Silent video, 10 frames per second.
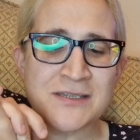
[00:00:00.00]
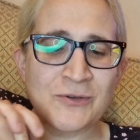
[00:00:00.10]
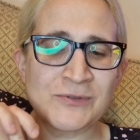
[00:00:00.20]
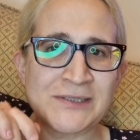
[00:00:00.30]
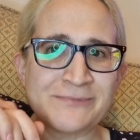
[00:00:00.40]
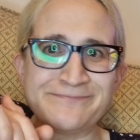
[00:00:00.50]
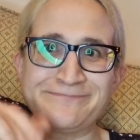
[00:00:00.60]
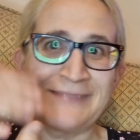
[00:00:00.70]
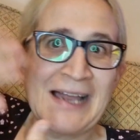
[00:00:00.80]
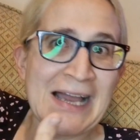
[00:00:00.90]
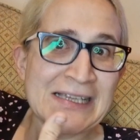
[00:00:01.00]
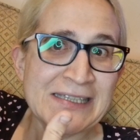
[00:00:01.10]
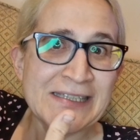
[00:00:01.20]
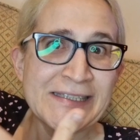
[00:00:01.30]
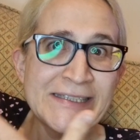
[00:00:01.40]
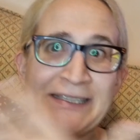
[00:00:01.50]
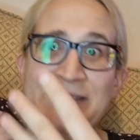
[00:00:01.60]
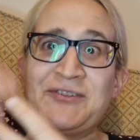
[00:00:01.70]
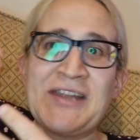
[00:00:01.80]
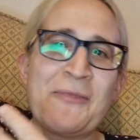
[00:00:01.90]
So I had
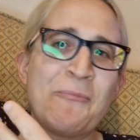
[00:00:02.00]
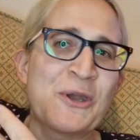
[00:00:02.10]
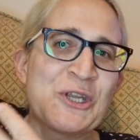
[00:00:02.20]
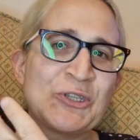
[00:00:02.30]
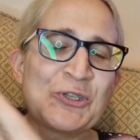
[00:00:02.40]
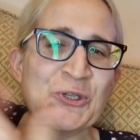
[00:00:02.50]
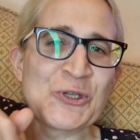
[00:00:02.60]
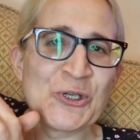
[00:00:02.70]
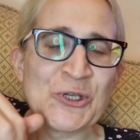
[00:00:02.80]
even had money to